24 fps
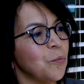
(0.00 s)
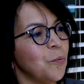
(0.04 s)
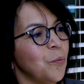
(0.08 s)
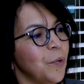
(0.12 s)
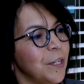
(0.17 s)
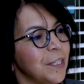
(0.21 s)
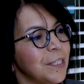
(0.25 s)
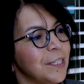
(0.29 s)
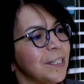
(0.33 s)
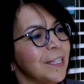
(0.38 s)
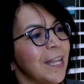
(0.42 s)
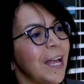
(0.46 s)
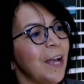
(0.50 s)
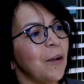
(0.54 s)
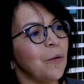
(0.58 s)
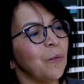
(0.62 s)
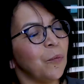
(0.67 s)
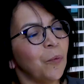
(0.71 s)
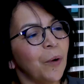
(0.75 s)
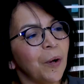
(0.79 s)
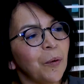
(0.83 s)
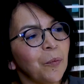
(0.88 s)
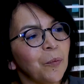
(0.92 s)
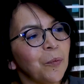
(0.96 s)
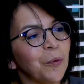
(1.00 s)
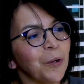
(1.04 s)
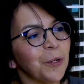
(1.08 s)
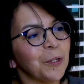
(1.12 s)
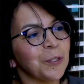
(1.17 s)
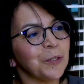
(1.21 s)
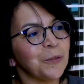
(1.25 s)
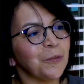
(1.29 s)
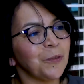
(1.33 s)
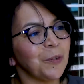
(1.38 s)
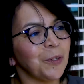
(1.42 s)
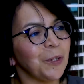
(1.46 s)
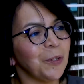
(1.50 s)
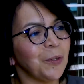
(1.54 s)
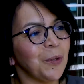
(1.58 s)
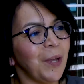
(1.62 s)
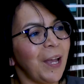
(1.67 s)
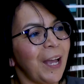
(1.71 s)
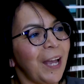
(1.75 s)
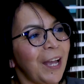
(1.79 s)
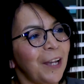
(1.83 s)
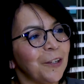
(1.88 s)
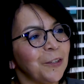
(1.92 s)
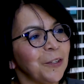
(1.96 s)
What's that? What works for you?
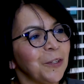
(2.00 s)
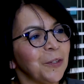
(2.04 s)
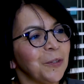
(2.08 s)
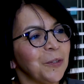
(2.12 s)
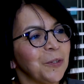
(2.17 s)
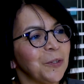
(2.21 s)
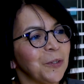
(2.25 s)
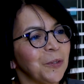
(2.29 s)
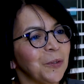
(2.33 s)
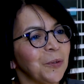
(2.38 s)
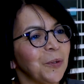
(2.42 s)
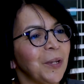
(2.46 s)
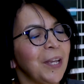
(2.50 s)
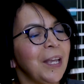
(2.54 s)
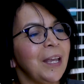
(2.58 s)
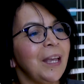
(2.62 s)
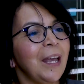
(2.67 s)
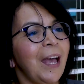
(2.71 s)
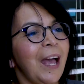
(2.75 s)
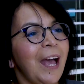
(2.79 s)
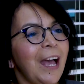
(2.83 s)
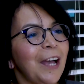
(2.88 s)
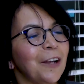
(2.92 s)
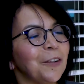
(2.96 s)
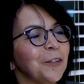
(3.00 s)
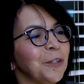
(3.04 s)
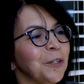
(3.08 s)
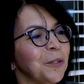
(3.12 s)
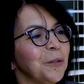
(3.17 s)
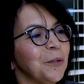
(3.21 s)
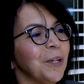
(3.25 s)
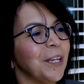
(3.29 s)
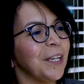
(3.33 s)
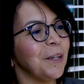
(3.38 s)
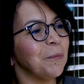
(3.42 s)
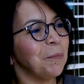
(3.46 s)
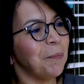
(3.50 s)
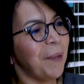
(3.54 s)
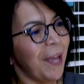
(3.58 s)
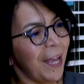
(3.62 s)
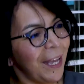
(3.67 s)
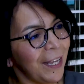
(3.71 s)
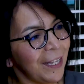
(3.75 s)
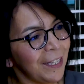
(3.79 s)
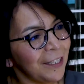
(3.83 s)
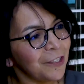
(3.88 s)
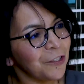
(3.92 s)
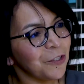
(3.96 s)
How do you get
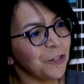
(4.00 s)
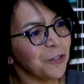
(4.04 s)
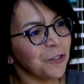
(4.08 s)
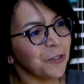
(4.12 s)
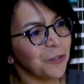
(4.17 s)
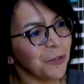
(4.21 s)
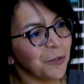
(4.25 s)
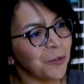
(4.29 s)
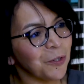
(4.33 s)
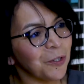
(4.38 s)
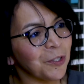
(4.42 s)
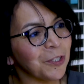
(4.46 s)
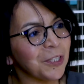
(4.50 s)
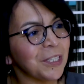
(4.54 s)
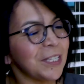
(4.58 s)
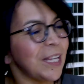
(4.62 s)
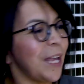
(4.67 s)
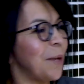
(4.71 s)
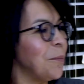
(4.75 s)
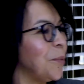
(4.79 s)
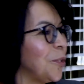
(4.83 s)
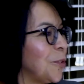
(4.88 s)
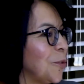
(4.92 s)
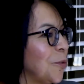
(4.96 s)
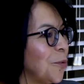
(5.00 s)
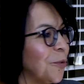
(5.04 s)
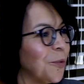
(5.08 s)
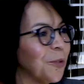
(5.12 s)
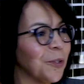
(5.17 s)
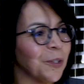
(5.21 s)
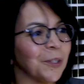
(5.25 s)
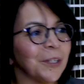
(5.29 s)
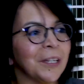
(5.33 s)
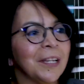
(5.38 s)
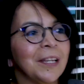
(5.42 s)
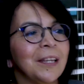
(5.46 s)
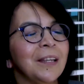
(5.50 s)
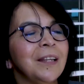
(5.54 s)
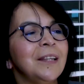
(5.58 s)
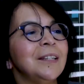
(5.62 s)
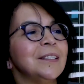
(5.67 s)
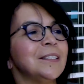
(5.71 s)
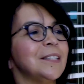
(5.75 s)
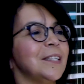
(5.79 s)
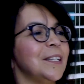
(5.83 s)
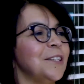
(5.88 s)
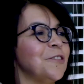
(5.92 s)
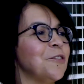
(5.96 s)
past your saboteur
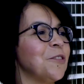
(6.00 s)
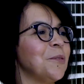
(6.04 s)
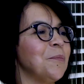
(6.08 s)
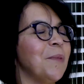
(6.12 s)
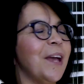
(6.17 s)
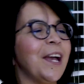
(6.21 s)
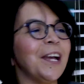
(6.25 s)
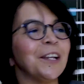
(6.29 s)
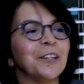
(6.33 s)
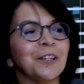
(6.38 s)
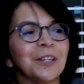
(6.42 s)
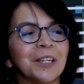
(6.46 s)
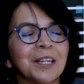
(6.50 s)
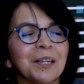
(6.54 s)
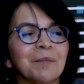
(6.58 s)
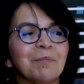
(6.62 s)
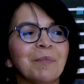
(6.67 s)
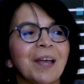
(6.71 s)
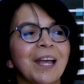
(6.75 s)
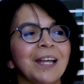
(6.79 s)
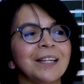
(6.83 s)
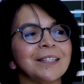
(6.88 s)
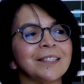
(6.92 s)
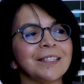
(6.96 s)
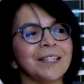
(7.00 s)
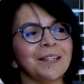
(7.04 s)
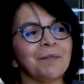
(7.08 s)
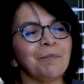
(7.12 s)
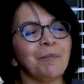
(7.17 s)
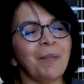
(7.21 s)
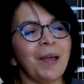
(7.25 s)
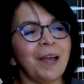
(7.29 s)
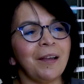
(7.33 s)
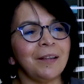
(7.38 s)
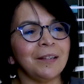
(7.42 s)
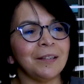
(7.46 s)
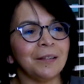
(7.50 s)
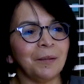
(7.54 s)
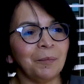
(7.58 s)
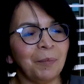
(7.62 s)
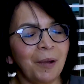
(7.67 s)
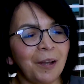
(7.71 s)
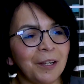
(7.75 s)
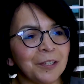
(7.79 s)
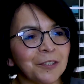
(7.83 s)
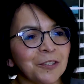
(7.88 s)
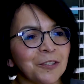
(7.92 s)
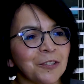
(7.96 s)
syndrome? How do you get past
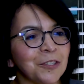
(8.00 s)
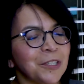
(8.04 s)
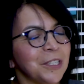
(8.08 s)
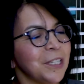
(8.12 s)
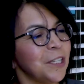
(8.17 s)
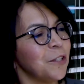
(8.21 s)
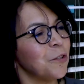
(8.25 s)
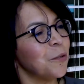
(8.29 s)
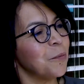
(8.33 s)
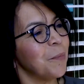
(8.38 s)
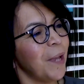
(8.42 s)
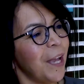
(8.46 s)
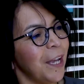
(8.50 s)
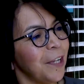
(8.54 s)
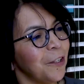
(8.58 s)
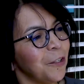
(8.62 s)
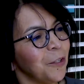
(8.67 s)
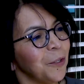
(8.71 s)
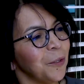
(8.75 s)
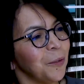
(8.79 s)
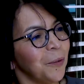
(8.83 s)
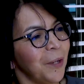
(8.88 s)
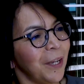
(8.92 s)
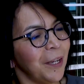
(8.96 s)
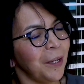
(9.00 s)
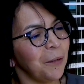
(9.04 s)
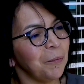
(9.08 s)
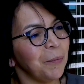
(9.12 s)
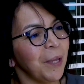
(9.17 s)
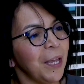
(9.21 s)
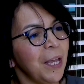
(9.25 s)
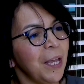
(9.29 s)
imposter syndrome? How do you help?